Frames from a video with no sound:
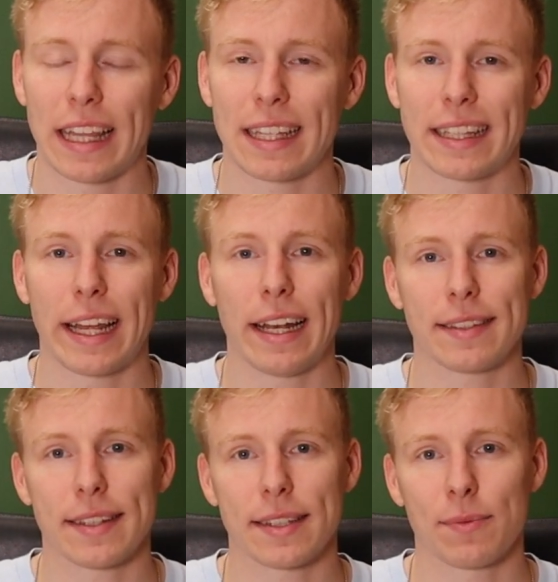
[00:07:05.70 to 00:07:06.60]
and
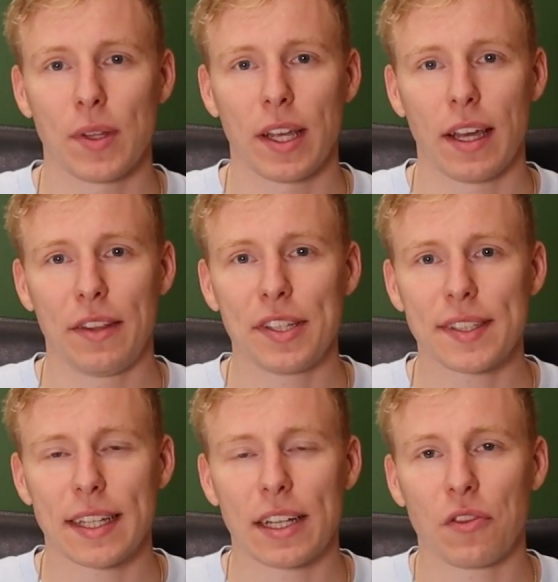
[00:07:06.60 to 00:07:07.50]
analysis. In
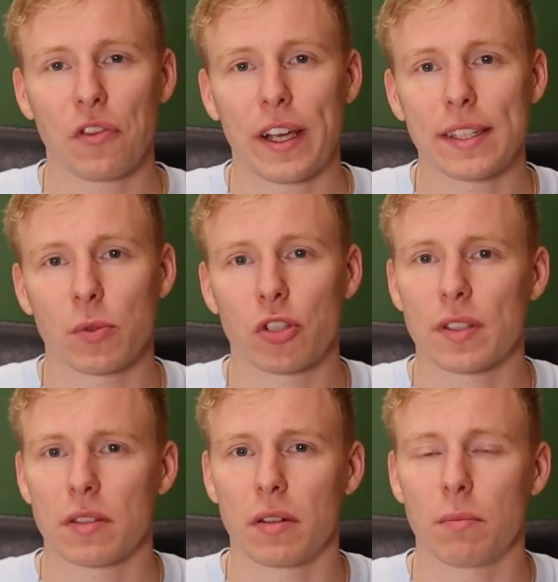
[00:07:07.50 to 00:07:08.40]
this kind of phase, which
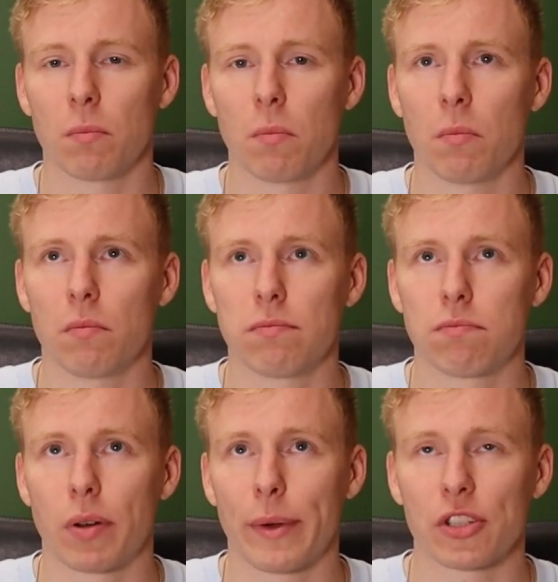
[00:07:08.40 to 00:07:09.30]
is the,
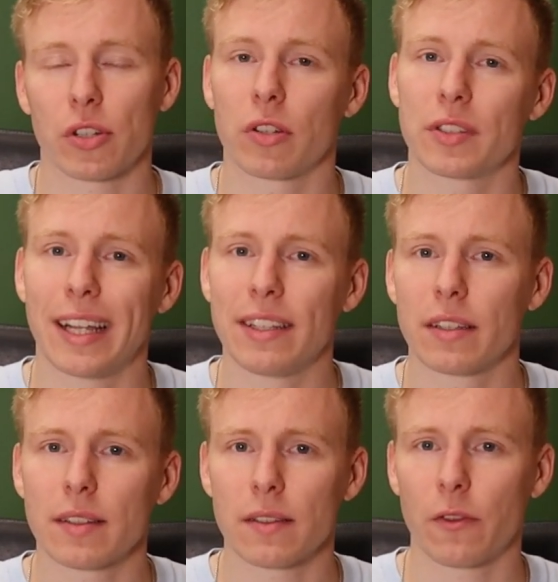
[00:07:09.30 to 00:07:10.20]
pretty much the
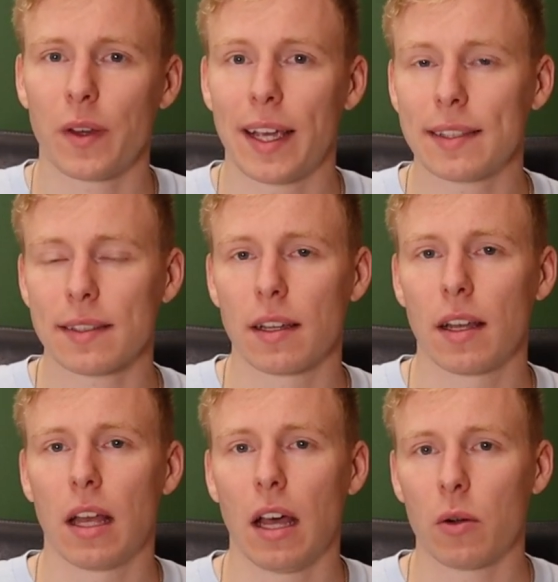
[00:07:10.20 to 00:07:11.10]
continuous phase,
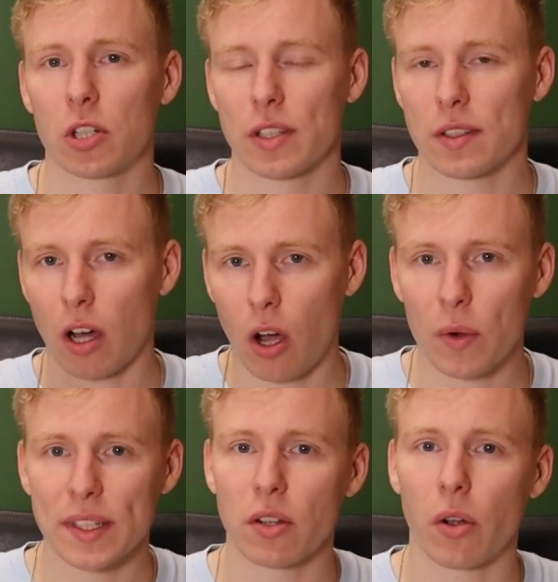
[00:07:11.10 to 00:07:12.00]
uh, which is
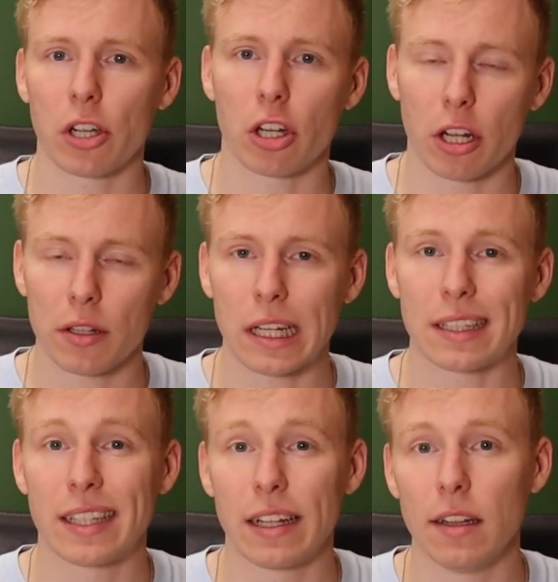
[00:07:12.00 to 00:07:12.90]
always going on
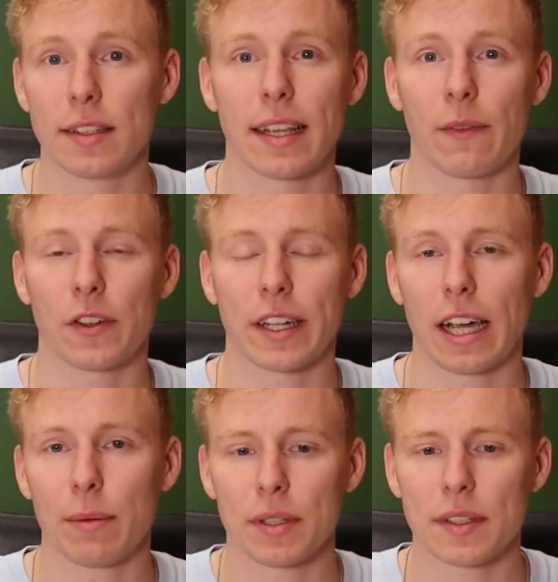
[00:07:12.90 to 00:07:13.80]
until something
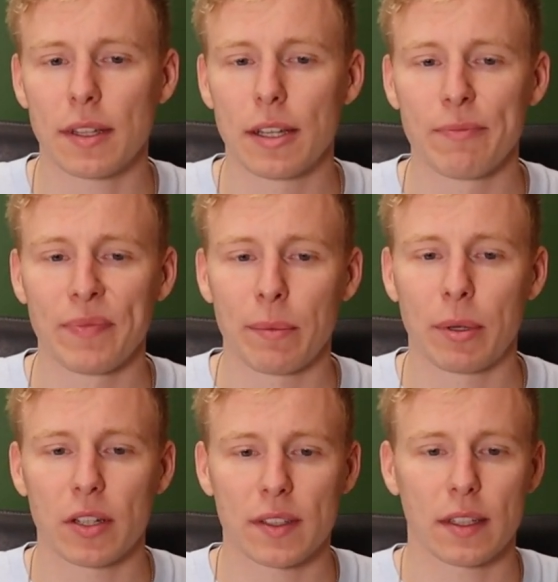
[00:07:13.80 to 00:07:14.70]
happens,
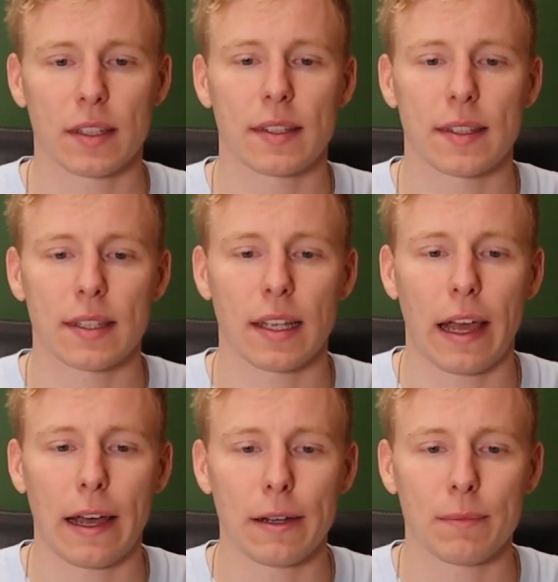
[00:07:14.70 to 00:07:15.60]
because it's
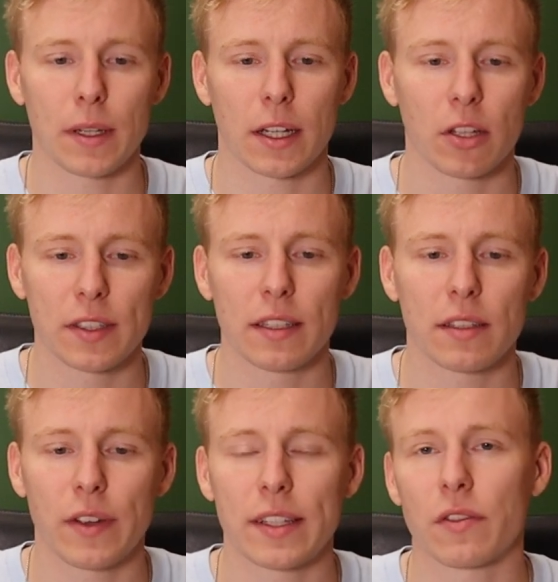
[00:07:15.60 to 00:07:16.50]
um, a
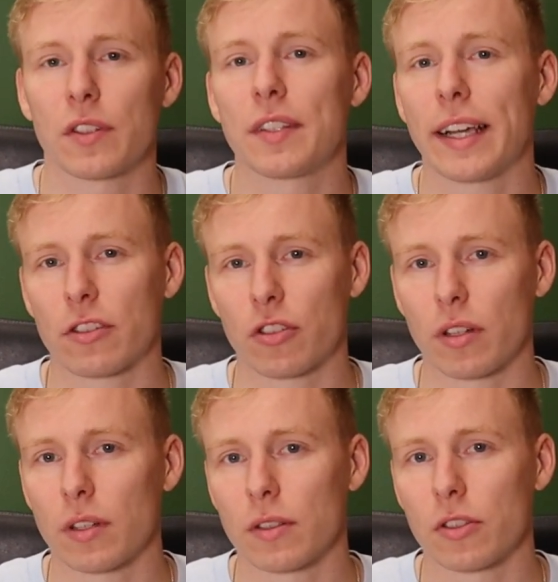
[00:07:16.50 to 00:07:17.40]
continuous phase of
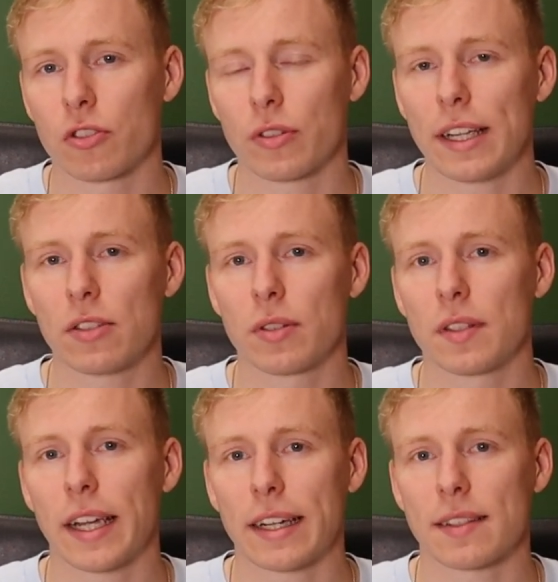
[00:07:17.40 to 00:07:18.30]
detection. You try to
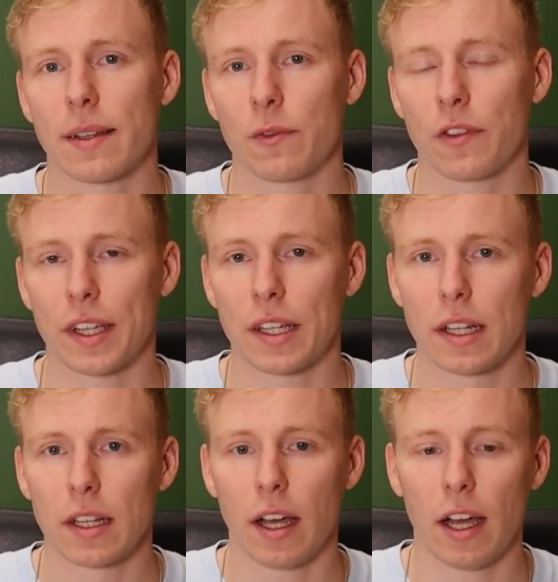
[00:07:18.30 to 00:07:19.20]
detect something.
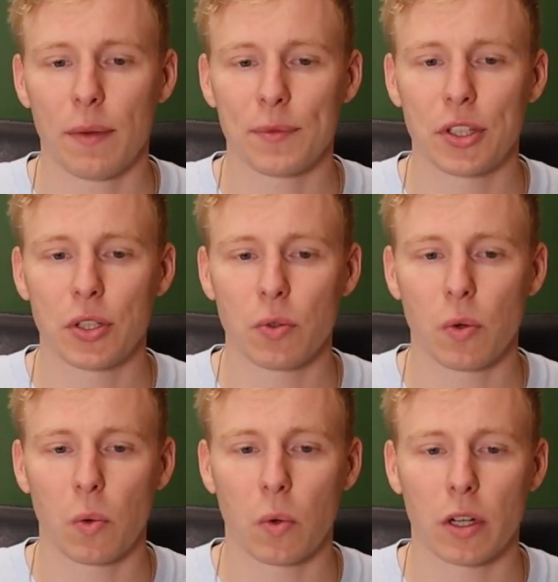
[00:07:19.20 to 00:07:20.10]
Um,
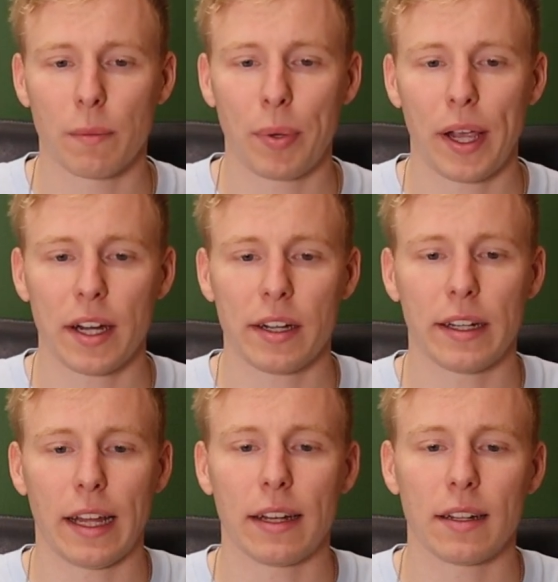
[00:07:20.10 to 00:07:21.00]
you compare
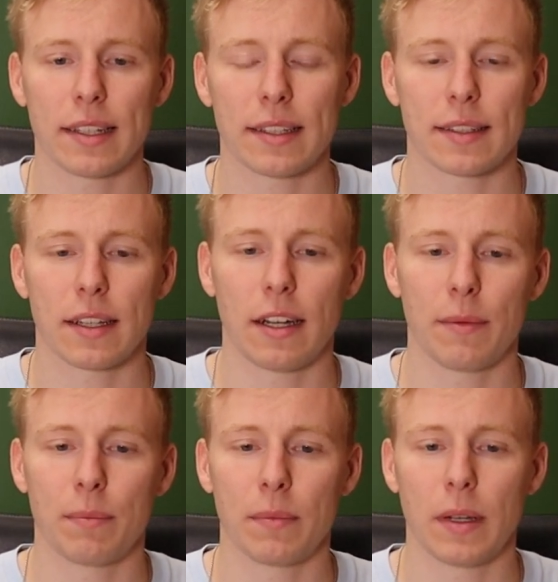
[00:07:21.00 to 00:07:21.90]
and analyze
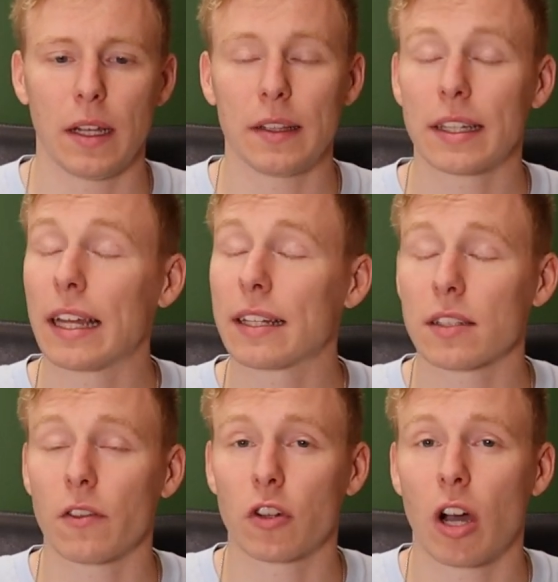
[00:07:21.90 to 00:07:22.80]
um,
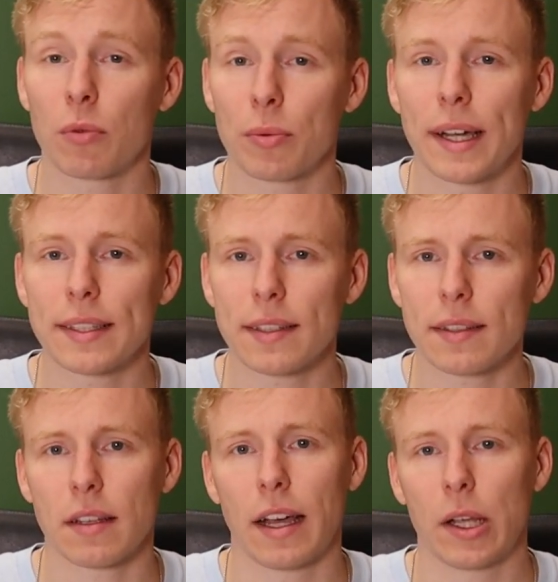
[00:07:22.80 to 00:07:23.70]
indicators of
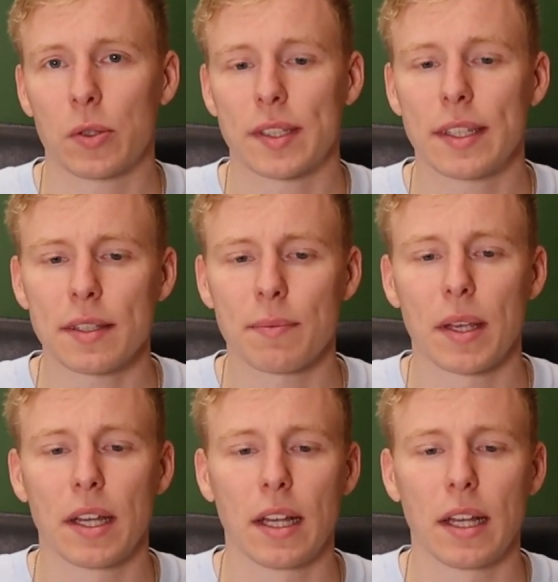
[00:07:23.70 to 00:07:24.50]
compromises, IOCs,